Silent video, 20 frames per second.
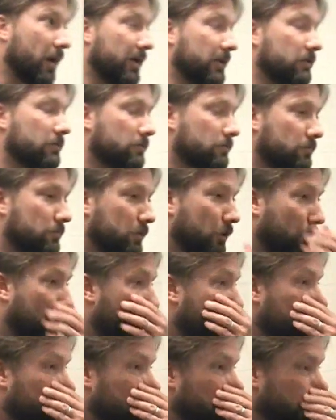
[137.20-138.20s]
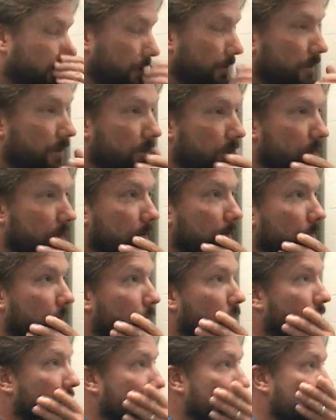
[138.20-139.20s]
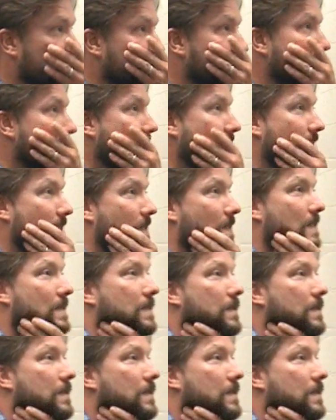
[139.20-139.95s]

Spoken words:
You're right. But the what I think is,